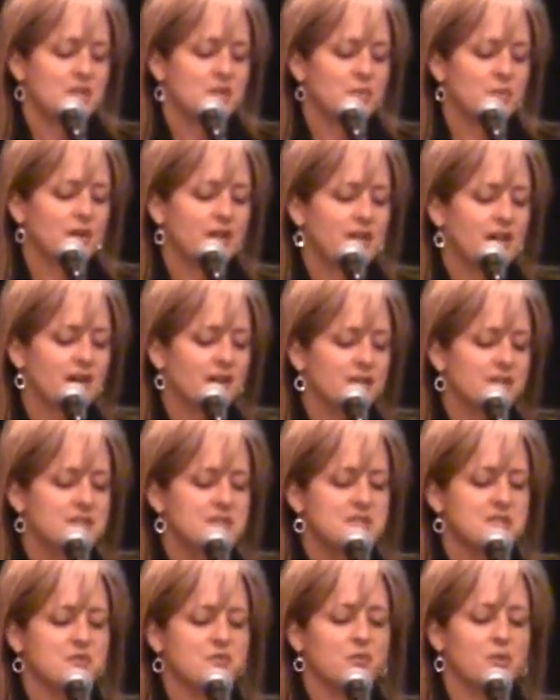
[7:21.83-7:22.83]

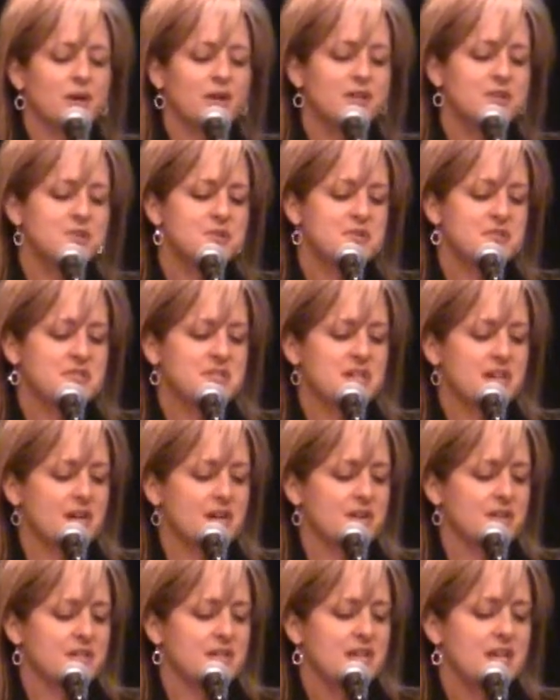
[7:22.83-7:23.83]
regardless of where you
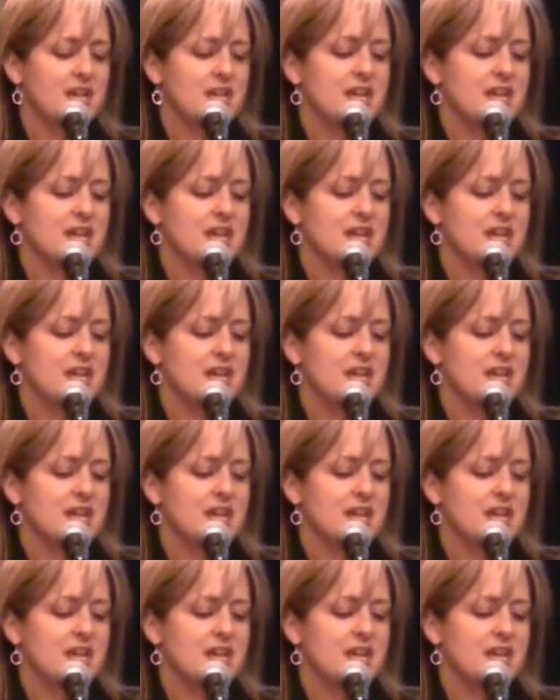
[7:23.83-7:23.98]
start,